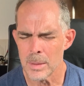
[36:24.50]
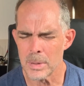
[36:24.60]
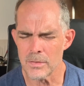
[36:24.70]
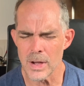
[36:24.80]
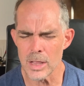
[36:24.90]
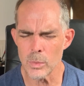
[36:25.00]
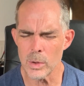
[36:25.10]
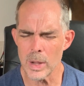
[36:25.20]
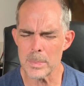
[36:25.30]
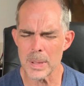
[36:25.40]
but Father,
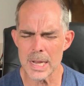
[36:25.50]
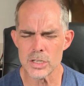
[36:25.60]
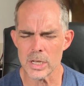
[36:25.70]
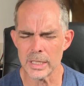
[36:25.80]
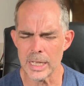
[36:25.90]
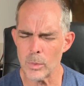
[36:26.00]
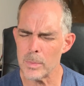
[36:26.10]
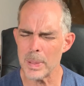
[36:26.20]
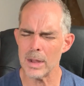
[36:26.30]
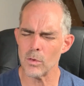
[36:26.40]
we wait patiently. And
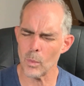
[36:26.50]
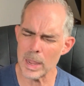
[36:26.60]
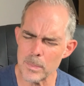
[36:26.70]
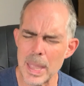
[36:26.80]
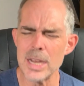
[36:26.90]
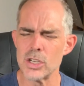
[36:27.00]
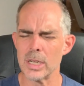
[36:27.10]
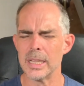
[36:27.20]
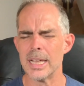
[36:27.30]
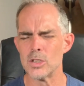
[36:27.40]
we wait
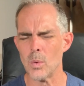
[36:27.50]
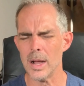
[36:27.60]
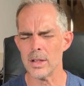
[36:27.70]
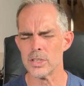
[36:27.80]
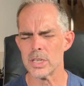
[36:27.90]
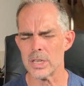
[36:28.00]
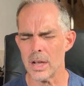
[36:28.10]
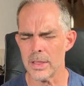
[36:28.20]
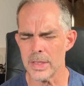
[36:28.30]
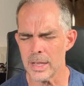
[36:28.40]
patiently as well just
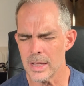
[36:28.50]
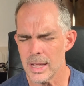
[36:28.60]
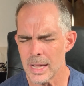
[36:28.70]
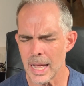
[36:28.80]
on the